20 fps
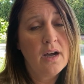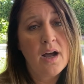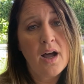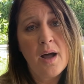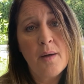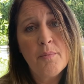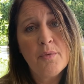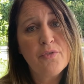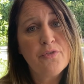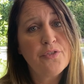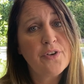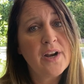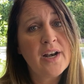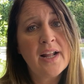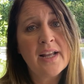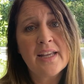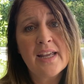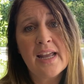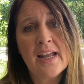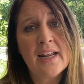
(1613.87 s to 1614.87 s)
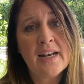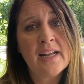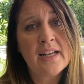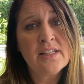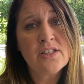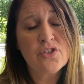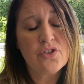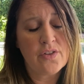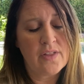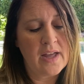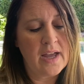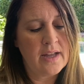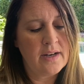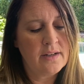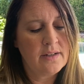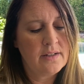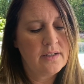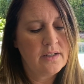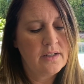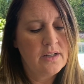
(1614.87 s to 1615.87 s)
I'm afraid I can't answer that.
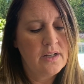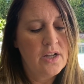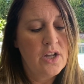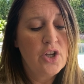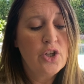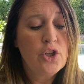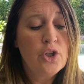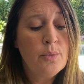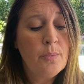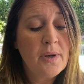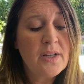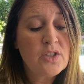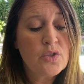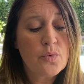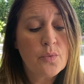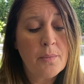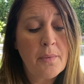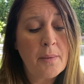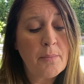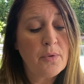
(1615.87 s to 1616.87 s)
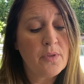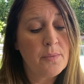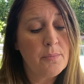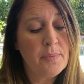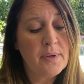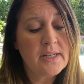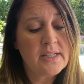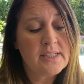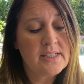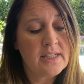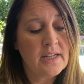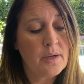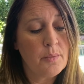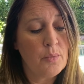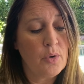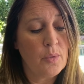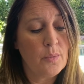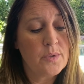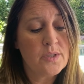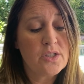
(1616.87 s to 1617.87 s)
You must remember the big
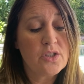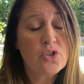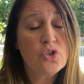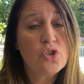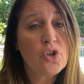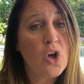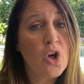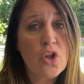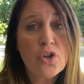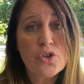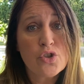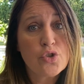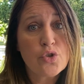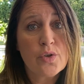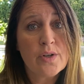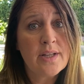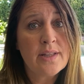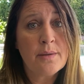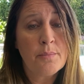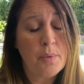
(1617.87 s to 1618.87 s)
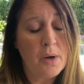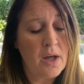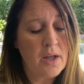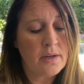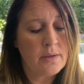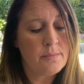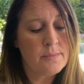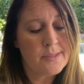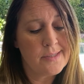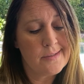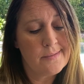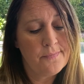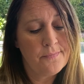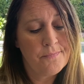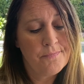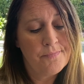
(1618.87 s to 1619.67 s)
sycamore was the tallest tree in the bottoms.